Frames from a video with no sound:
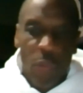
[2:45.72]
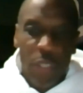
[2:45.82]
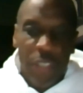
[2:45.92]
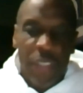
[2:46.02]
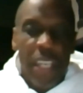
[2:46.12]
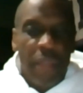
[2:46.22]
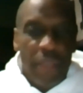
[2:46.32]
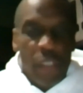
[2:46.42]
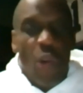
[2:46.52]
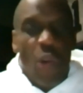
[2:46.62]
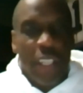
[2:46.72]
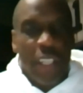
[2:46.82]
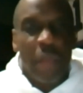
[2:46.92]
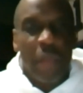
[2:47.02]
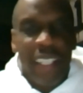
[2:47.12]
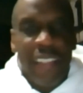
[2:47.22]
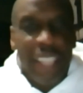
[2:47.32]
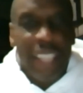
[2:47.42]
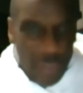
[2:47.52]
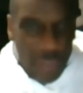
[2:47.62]
With Steve Cohen coming in, I
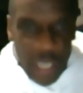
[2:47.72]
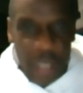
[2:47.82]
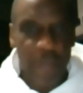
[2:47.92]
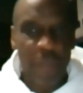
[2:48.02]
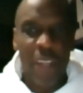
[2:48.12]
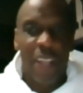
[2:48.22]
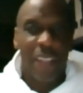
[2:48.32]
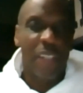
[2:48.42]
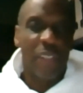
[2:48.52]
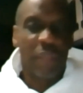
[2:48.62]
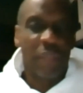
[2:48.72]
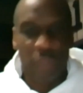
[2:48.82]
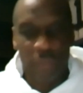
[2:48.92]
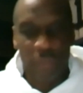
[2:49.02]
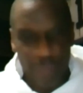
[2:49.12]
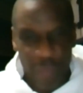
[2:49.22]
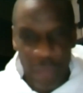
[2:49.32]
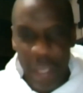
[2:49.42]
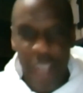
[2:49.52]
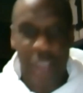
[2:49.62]
think it's great, not only for
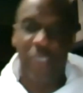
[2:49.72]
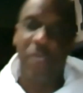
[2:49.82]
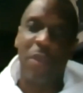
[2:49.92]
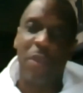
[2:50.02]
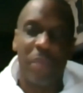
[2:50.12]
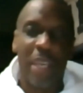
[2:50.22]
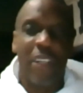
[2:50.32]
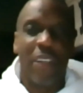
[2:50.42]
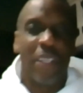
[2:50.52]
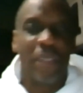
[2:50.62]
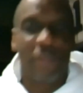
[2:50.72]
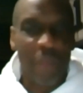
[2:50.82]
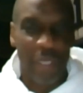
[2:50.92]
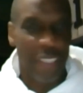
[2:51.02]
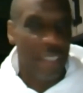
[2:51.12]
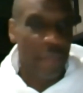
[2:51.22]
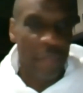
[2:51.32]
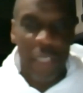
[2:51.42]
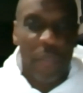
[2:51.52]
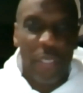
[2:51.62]
the Mets, because I'm always a Met at heart, but just
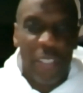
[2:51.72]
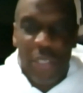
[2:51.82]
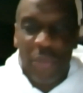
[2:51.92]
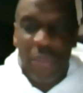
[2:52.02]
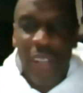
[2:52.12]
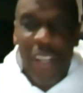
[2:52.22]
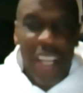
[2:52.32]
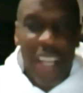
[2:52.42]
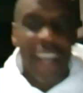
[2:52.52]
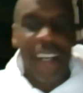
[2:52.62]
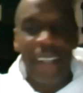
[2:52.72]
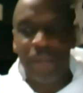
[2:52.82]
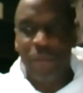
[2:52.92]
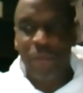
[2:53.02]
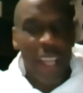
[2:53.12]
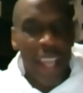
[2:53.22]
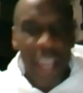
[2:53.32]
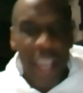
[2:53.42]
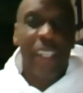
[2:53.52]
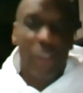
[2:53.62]
baseball in general.
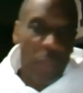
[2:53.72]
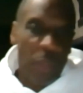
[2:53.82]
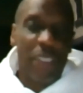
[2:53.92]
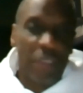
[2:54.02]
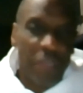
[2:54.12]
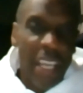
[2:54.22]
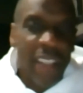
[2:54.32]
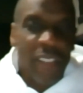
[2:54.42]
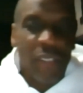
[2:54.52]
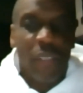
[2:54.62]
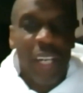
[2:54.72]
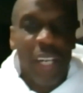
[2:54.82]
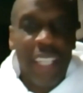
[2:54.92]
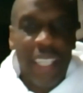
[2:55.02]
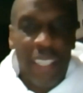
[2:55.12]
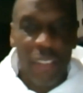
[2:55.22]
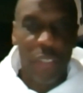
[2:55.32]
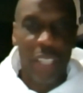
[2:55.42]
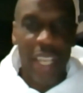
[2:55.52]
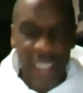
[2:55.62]
And he grew up as a fan, so I think he's going
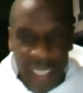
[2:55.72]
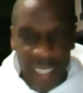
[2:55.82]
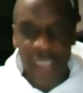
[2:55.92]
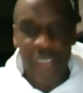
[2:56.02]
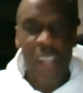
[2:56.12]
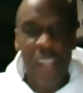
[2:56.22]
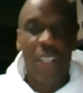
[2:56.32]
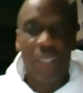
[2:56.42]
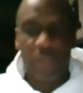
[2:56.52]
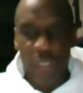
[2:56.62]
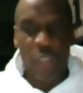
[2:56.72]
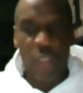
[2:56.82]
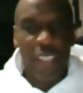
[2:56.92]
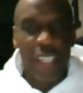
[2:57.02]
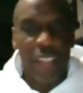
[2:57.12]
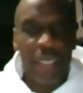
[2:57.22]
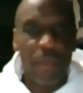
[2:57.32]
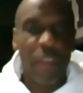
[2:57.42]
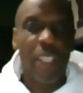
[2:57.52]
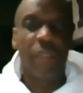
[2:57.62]
to do a lot of things for the organization
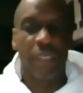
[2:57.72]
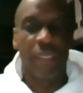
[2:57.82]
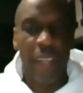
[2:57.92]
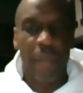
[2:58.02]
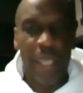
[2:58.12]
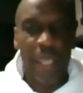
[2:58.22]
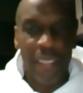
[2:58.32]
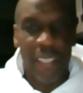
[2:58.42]
and for the fan base.